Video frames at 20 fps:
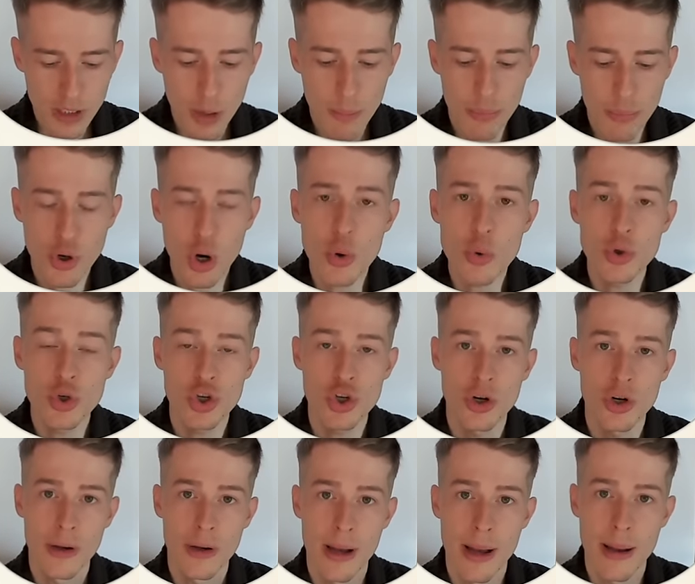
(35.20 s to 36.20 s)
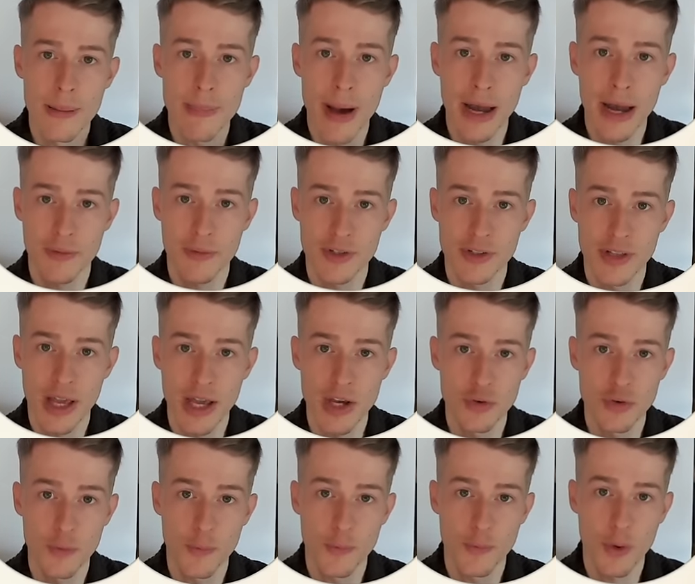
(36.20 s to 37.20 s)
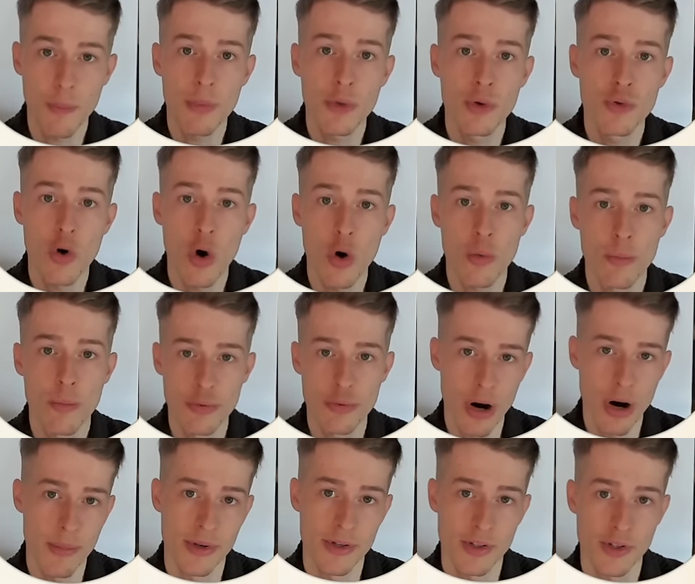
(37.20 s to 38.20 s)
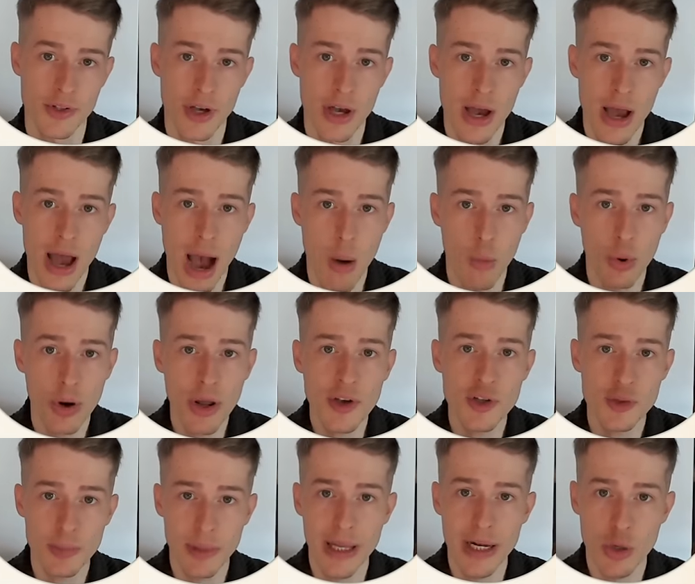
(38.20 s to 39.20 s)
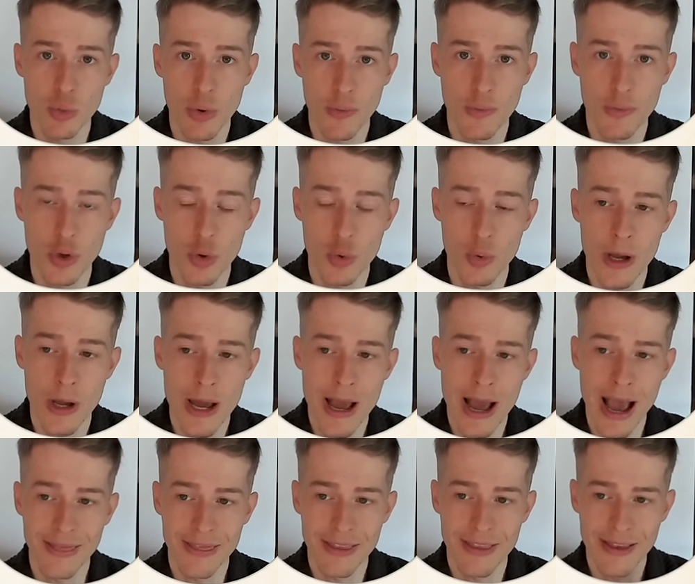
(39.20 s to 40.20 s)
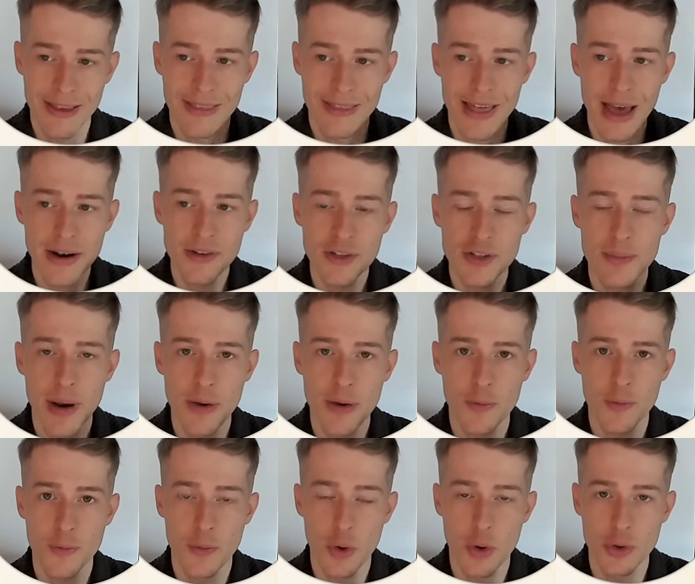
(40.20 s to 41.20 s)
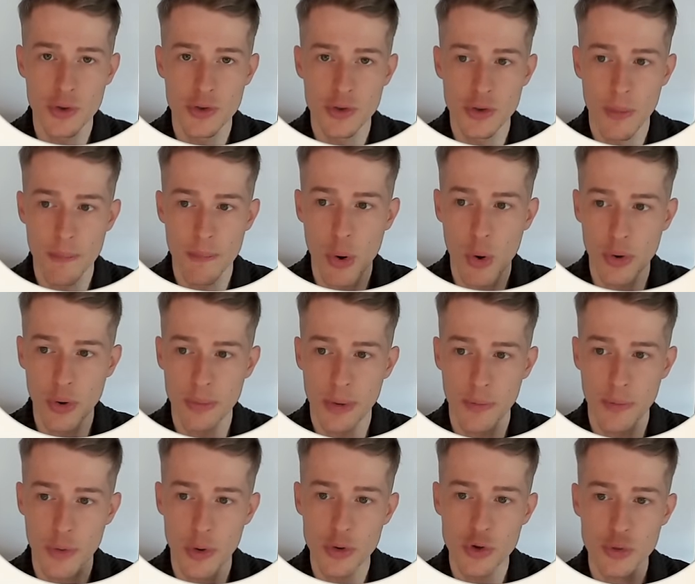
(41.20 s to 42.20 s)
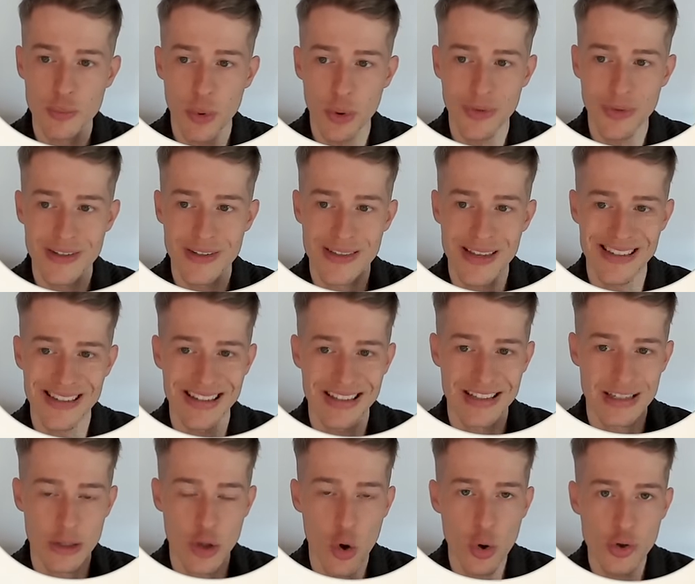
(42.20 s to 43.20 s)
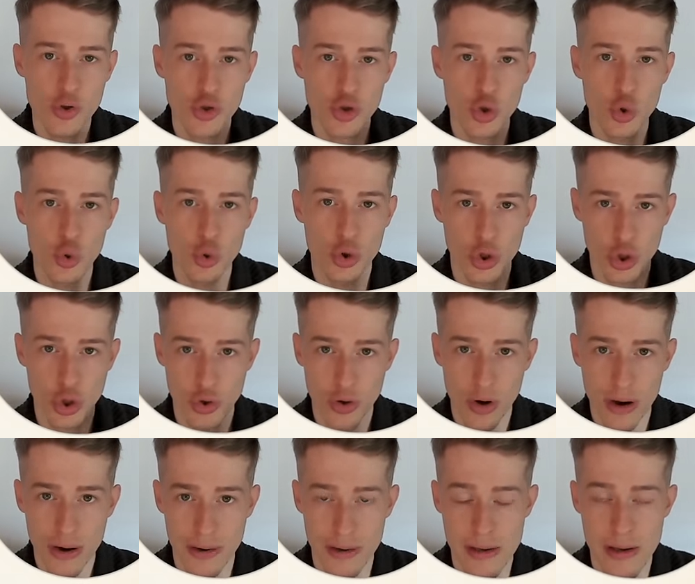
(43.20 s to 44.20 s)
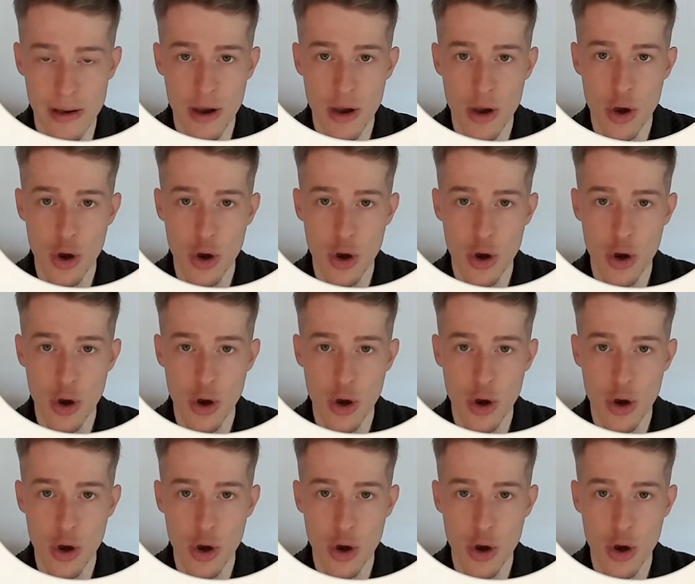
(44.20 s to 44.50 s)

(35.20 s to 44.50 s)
approach manifestation from the wrong premise. I want to explain it with you. And that is my first point. My first point is this: as long as you try